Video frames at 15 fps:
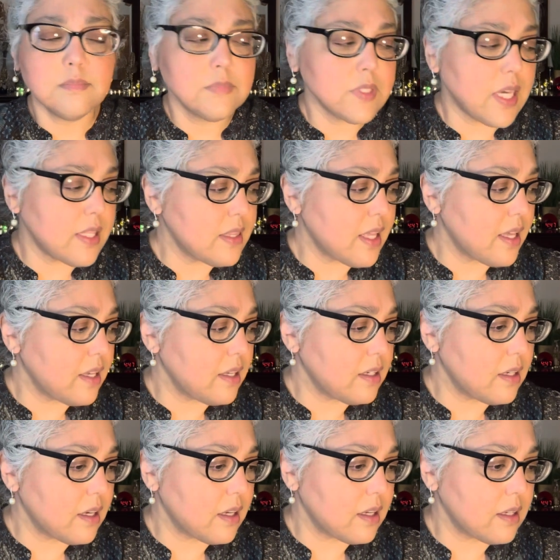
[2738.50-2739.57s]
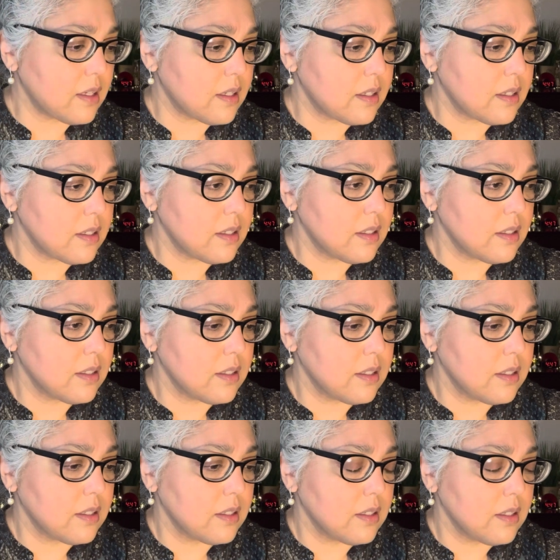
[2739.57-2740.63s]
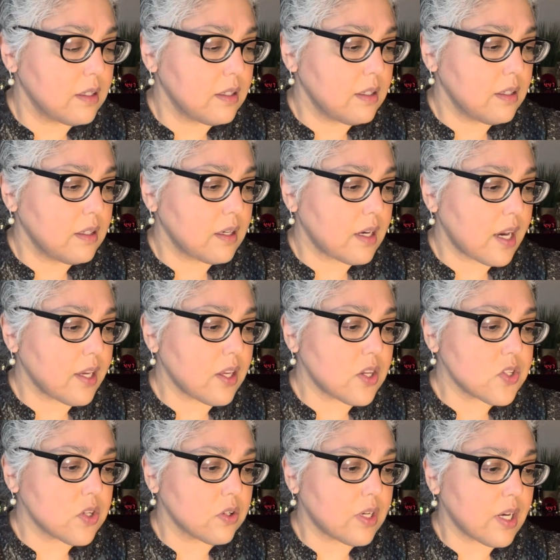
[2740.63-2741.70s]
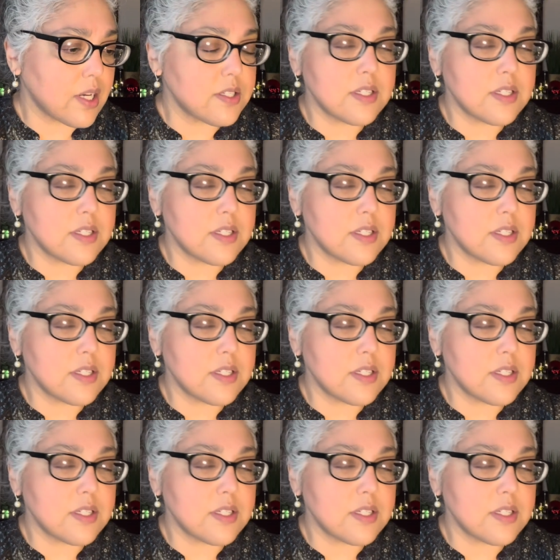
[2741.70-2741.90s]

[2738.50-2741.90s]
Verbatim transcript: and then uh, I also got